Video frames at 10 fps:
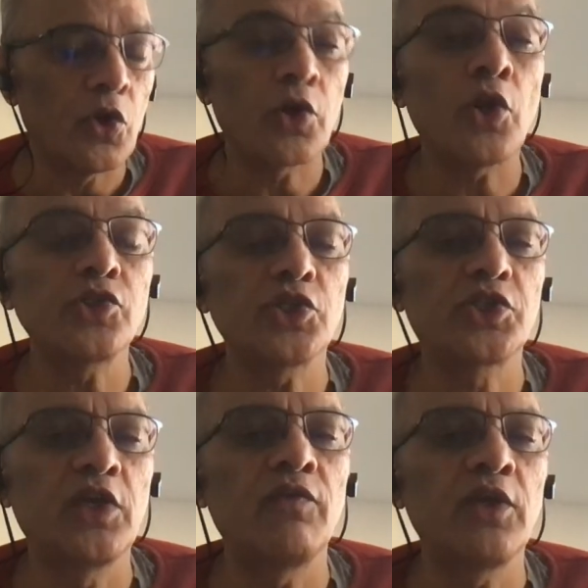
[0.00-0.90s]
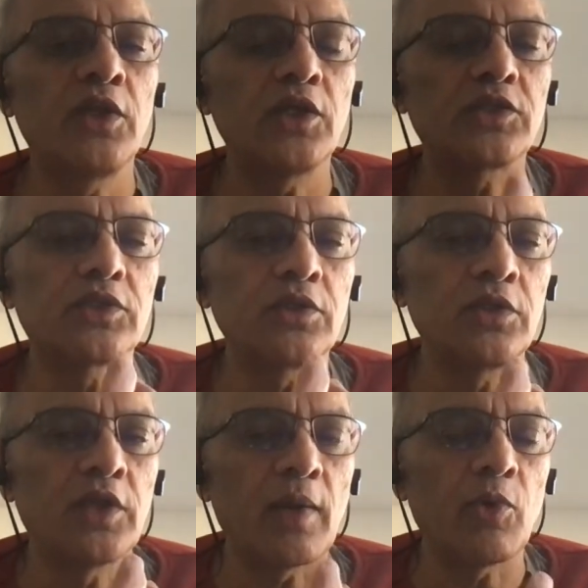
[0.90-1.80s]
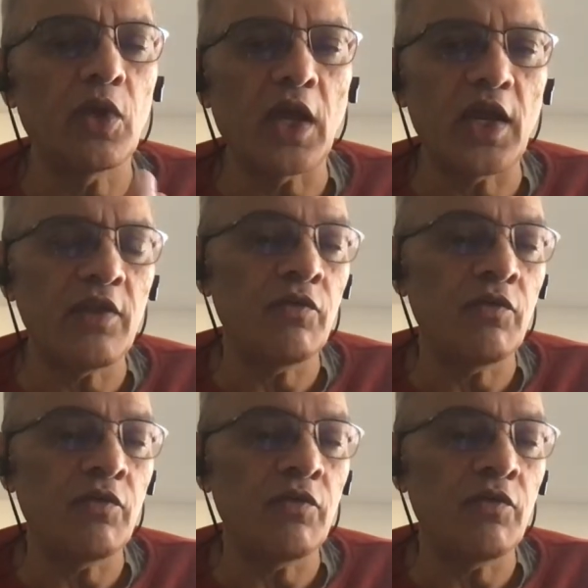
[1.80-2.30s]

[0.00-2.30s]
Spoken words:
are not just giving this demo live,